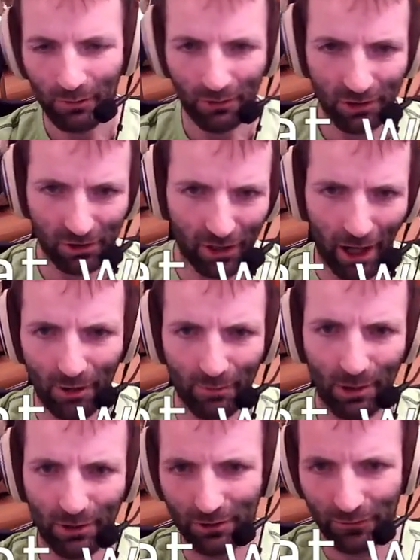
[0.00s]
scale
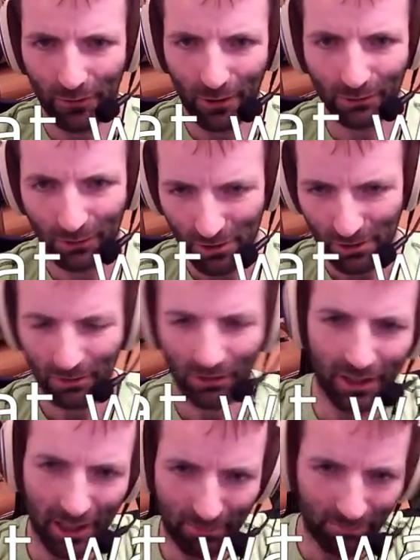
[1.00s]
model photo shoot,
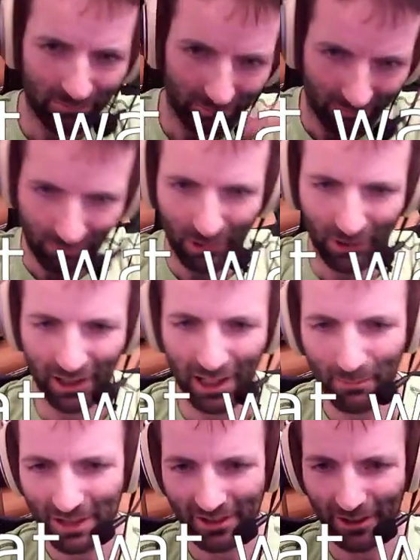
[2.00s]
and then modeling
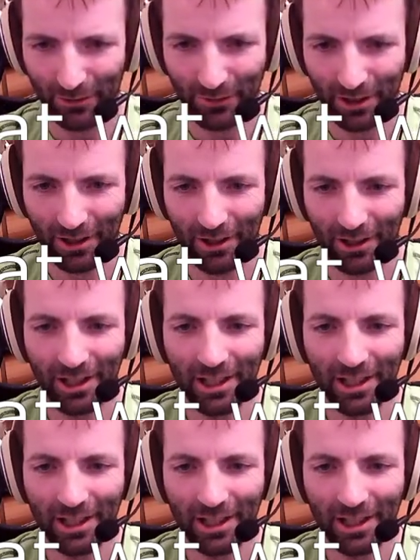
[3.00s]
myself in the car.